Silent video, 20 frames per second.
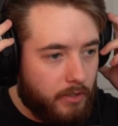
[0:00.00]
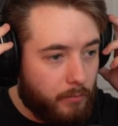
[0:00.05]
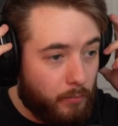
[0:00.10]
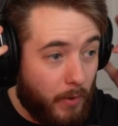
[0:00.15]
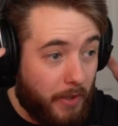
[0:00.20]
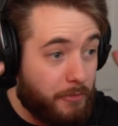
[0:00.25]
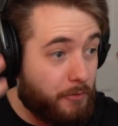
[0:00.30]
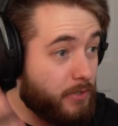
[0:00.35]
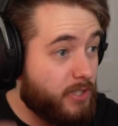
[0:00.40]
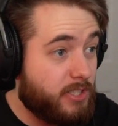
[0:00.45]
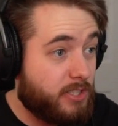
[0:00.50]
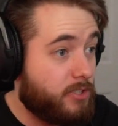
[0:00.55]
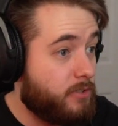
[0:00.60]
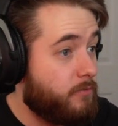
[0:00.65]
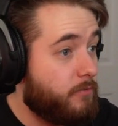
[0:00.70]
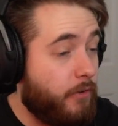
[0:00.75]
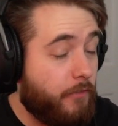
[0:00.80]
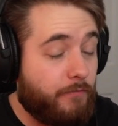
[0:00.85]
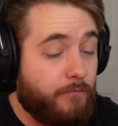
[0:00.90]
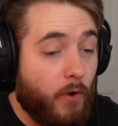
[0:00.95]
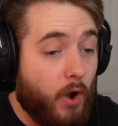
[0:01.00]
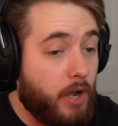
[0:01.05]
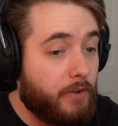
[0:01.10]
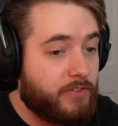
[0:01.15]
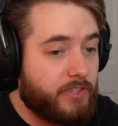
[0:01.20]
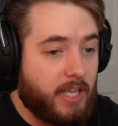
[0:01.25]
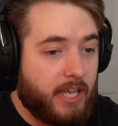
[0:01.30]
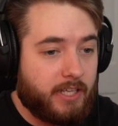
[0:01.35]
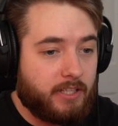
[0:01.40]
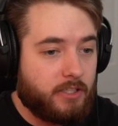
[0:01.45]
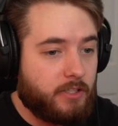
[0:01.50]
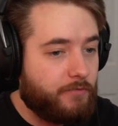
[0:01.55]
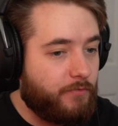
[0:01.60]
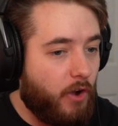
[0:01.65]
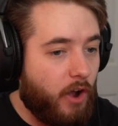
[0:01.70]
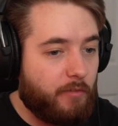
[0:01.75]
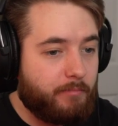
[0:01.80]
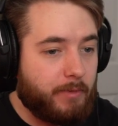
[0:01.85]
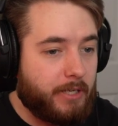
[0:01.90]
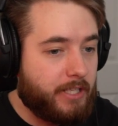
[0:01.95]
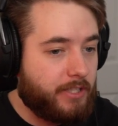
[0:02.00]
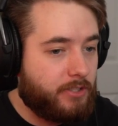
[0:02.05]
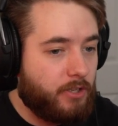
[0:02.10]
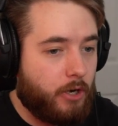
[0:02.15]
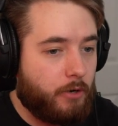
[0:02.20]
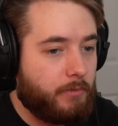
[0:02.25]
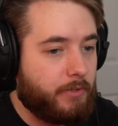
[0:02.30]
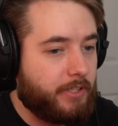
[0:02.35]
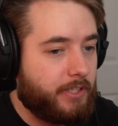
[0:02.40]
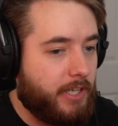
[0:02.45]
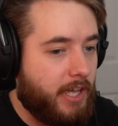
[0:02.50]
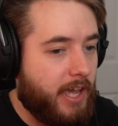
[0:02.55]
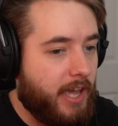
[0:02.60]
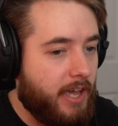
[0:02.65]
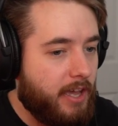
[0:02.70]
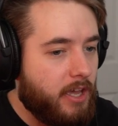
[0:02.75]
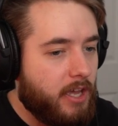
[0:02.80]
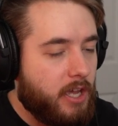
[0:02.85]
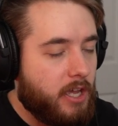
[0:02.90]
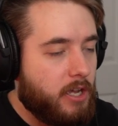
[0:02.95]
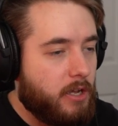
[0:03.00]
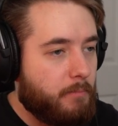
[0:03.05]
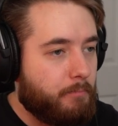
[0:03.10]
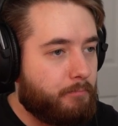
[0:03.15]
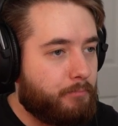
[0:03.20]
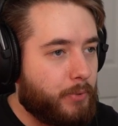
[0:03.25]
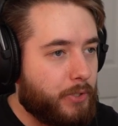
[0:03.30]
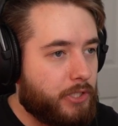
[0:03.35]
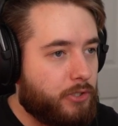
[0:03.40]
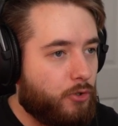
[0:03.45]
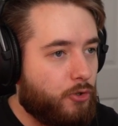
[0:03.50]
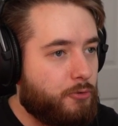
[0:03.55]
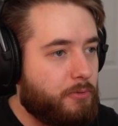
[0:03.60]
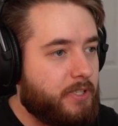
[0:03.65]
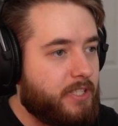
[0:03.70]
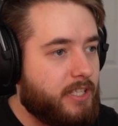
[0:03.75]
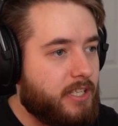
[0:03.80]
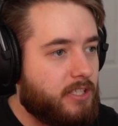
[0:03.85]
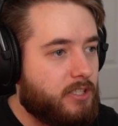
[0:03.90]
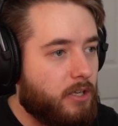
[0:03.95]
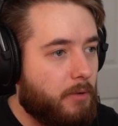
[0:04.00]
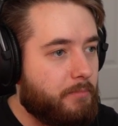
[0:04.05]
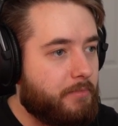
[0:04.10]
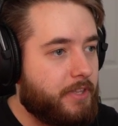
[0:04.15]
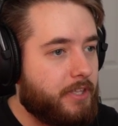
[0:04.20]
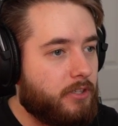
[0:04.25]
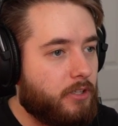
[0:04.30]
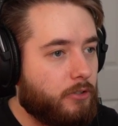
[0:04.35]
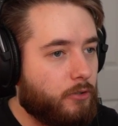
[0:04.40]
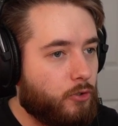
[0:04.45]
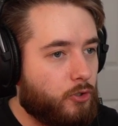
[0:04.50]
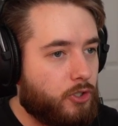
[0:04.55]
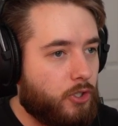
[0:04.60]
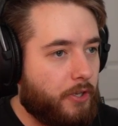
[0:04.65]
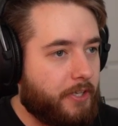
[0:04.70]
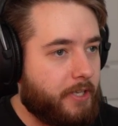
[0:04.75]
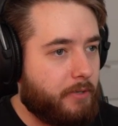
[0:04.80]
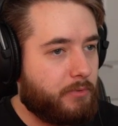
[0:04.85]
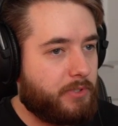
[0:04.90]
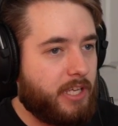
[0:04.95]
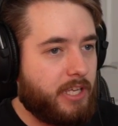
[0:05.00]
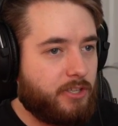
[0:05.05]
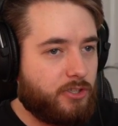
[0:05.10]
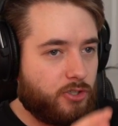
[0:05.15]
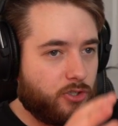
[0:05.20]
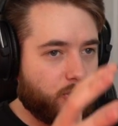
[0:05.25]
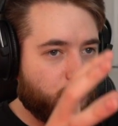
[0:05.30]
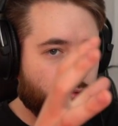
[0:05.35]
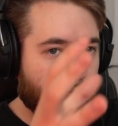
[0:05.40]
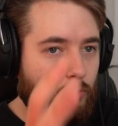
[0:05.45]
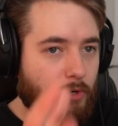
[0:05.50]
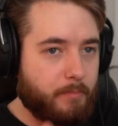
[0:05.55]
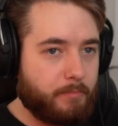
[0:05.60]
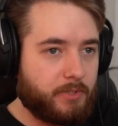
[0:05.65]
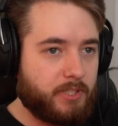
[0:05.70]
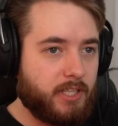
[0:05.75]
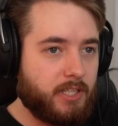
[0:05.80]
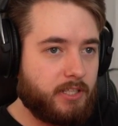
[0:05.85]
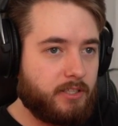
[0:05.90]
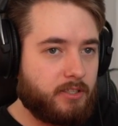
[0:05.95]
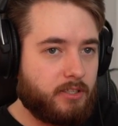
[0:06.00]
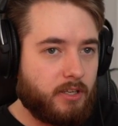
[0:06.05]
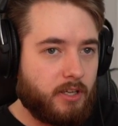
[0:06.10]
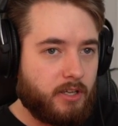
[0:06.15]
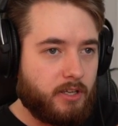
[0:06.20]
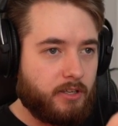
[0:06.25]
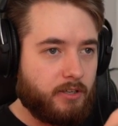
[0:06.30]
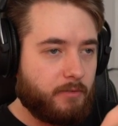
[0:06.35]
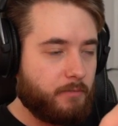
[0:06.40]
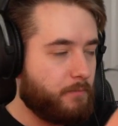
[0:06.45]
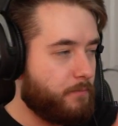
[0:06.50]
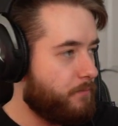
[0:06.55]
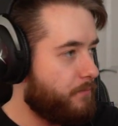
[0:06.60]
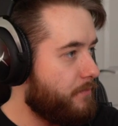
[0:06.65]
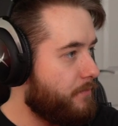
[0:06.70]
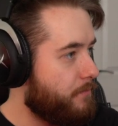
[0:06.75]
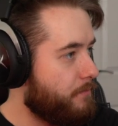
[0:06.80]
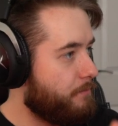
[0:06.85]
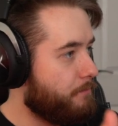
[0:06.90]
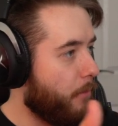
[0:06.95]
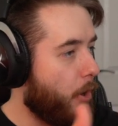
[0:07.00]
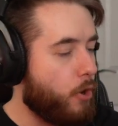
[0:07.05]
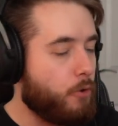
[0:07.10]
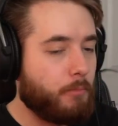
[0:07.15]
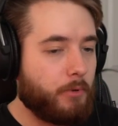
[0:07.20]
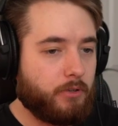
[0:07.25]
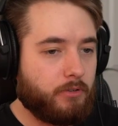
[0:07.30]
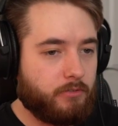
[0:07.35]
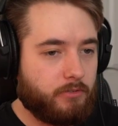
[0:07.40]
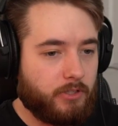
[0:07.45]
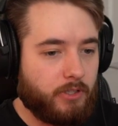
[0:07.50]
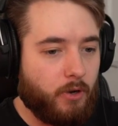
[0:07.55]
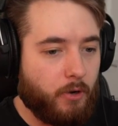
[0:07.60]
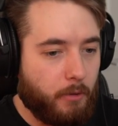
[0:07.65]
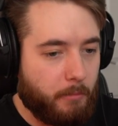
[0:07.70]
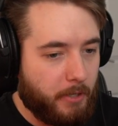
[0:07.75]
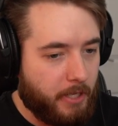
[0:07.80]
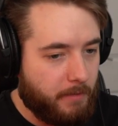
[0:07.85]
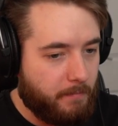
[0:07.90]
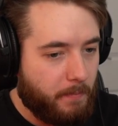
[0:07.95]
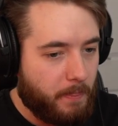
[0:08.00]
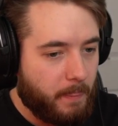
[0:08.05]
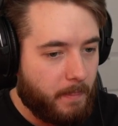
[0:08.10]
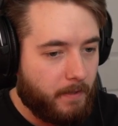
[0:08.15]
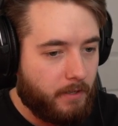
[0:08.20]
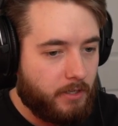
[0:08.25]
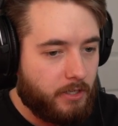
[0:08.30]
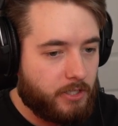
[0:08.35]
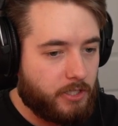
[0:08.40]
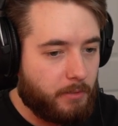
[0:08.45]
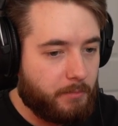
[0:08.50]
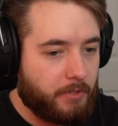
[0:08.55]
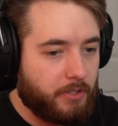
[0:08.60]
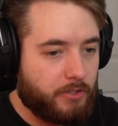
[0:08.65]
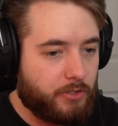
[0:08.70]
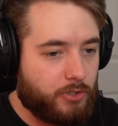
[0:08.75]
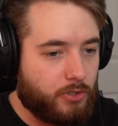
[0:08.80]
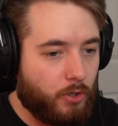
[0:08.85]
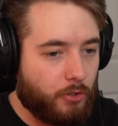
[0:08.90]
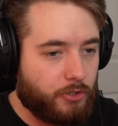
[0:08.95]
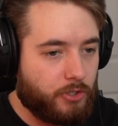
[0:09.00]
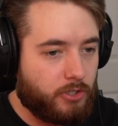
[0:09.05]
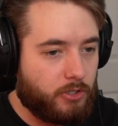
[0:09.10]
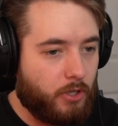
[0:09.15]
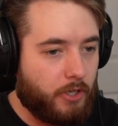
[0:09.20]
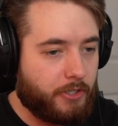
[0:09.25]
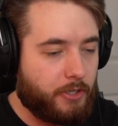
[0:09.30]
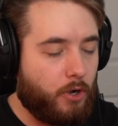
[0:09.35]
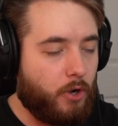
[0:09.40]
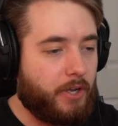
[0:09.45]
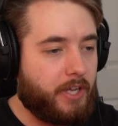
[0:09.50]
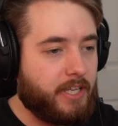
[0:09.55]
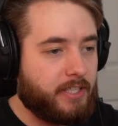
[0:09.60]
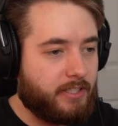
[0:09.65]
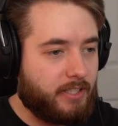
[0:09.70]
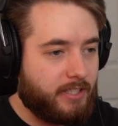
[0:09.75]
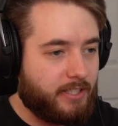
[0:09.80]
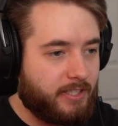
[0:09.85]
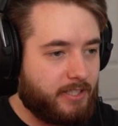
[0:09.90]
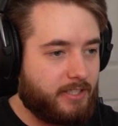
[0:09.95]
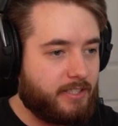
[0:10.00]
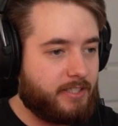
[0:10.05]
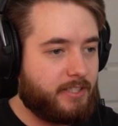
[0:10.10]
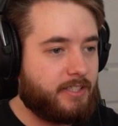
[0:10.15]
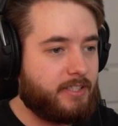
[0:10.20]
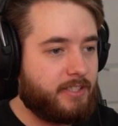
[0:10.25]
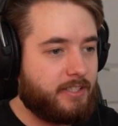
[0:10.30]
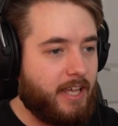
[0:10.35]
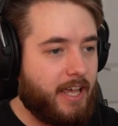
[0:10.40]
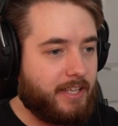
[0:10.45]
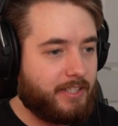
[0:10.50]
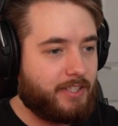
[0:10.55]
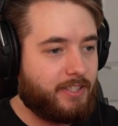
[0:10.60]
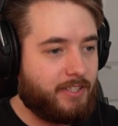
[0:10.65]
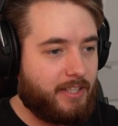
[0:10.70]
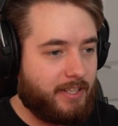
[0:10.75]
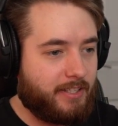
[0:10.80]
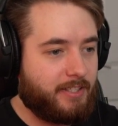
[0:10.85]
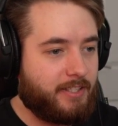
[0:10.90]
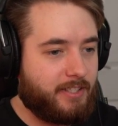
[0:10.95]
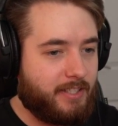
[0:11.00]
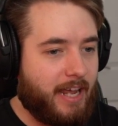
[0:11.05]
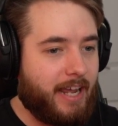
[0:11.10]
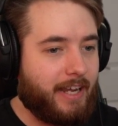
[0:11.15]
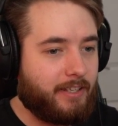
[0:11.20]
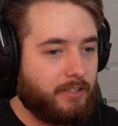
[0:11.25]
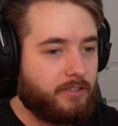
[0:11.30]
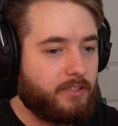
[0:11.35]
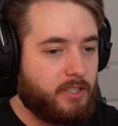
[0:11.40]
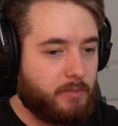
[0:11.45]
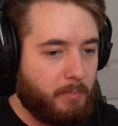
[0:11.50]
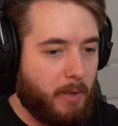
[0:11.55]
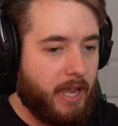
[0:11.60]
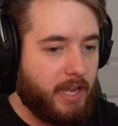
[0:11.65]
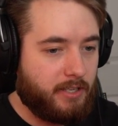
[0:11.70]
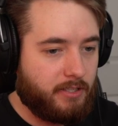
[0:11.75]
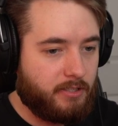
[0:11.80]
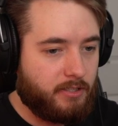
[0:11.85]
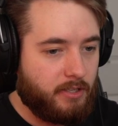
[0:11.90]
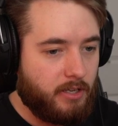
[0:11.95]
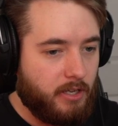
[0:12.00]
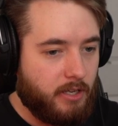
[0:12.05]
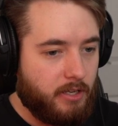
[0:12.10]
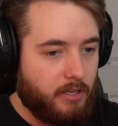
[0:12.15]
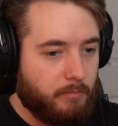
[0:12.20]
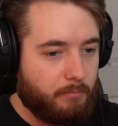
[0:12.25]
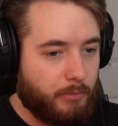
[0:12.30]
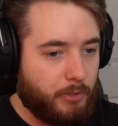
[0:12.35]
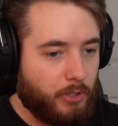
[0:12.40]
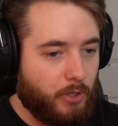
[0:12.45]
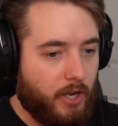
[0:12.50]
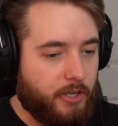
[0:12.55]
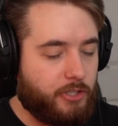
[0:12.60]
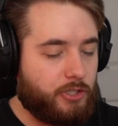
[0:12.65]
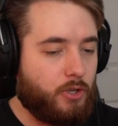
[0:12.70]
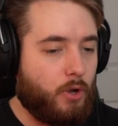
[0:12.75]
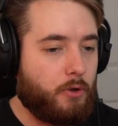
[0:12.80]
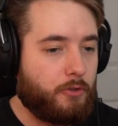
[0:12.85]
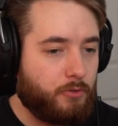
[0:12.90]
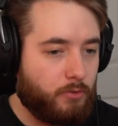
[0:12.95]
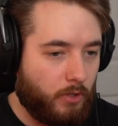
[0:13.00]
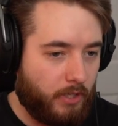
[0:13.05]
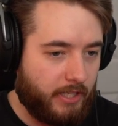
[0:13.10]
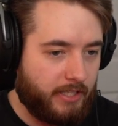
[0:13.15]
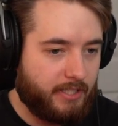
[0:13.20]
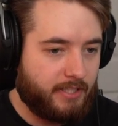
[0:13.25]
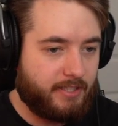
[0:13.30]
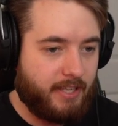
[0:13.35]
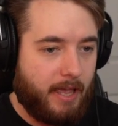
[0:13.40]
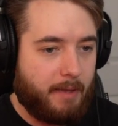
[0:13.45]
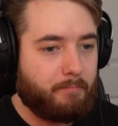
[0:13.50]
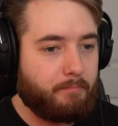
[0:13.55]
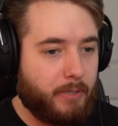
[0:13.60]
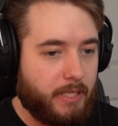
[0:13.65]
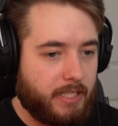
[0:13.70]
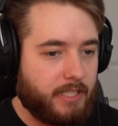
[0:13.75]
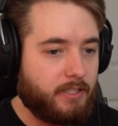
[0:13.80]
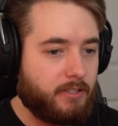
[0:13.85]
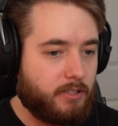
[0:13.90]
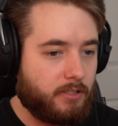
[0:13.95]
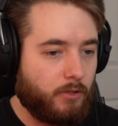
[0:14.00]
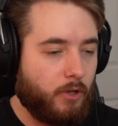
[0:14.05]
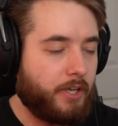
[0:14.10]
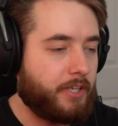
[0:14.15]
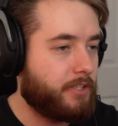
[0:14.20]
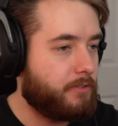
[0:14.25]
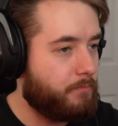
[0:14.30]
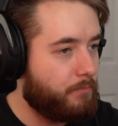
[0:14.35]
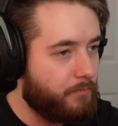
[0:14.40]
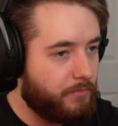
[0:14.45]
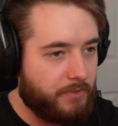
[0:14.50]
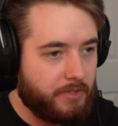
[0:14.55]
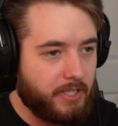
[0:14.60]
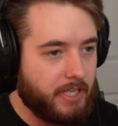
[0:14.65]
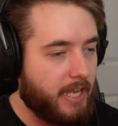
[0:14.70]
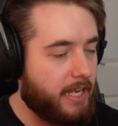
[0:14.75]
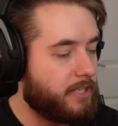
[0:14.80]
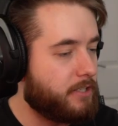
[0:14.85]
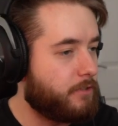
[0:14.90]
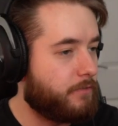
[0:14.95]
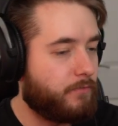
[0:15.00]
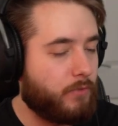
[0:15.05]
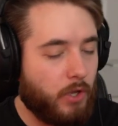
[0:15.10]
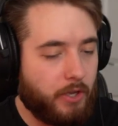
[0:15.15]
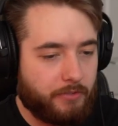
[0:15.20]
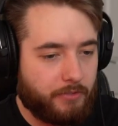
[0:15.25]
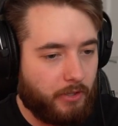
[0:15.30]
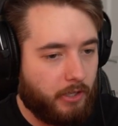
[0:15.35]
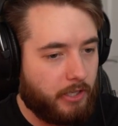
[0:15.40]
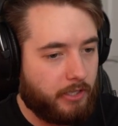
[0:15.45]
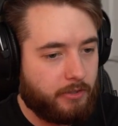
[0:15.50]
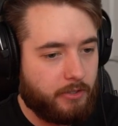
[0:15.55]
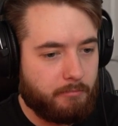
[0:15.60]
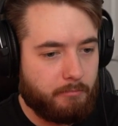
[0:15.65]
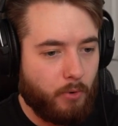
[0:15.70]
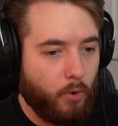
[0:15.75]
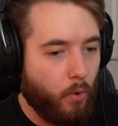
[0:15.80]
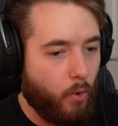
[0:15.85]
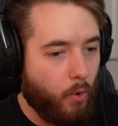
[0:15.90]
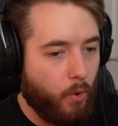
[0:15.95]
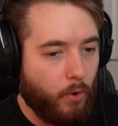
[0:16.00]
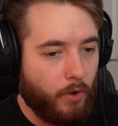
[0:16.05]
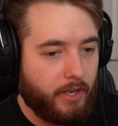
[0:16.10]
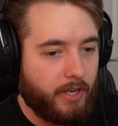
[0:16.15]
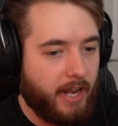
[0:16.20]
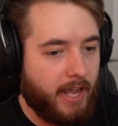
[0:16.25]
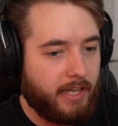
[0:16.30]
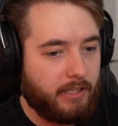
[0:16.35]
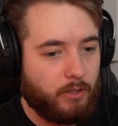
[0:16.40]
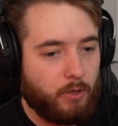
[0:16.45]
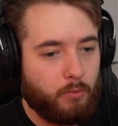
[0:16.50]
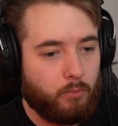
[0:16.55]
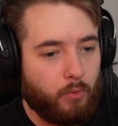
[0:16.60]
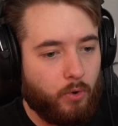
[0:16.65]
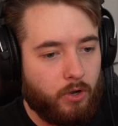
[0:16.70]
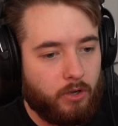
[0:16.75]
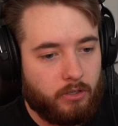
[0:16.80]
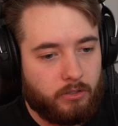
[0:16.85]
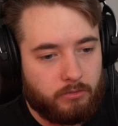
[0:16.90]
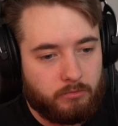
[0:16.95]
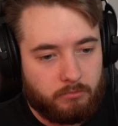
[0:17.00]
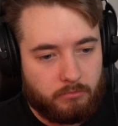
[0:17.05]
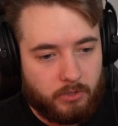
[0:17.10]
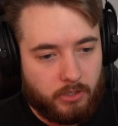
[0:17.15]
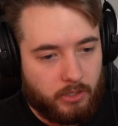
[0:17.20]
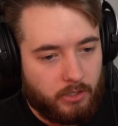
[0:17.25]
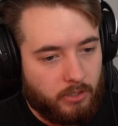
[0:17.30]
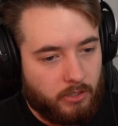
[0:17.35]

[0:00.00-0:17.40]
whether it's for five seconds five minutes i don't really care but as long as we see something that looks like it was a scripted moment you know what i mean something that's not just like oh here's a set, set stagnant space but you're actually going through like a set piece, like the end of like like the Maw in Halo One,